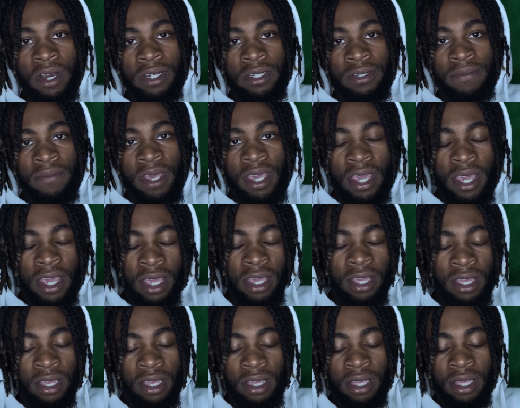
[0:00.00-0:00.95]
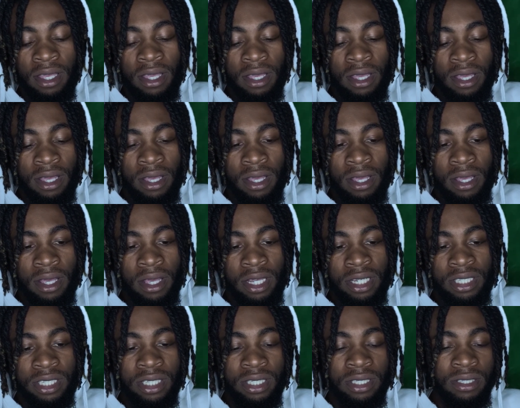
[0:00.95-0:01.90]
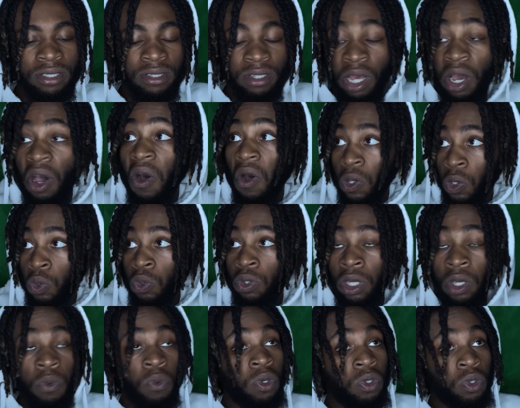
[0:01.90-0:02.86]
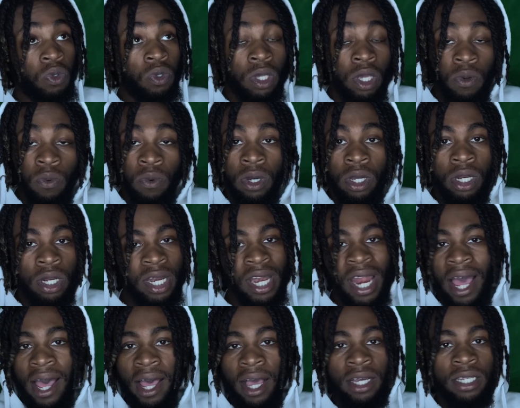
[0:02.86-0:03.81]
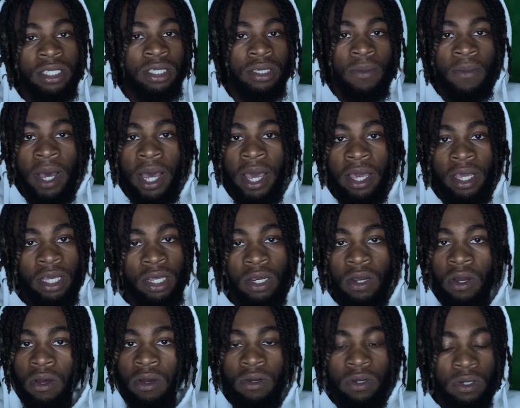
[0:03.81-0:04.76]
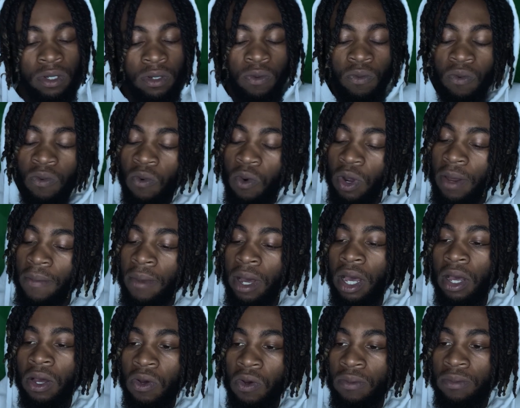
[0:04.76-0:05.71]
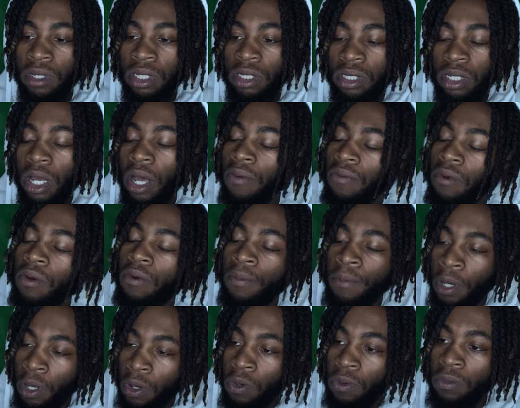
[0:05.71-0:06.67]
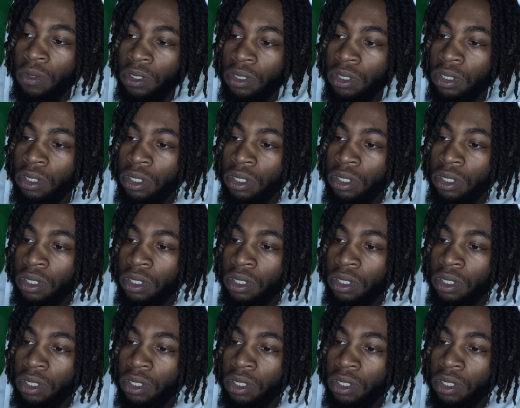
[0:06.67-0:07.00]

as me, just, oh, you get one, you get one. Nah, because somebody, yo, one of my homies, I fuck with my homies.